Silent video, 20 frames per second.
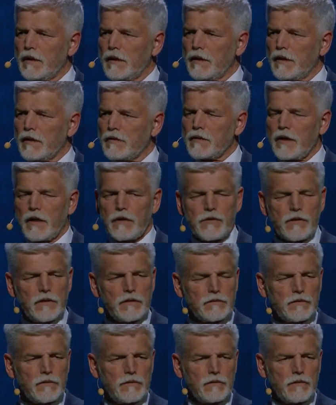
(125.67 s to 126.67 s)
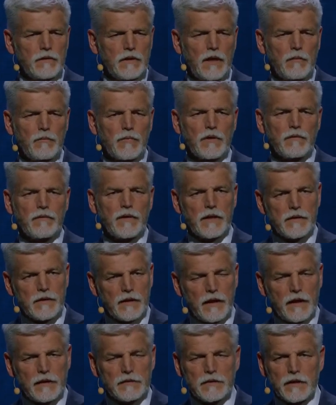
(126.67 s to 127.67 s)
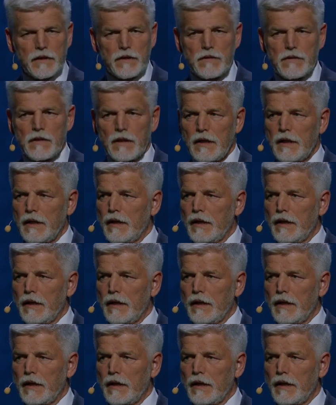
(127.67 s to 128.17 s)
extension to a number of other countries.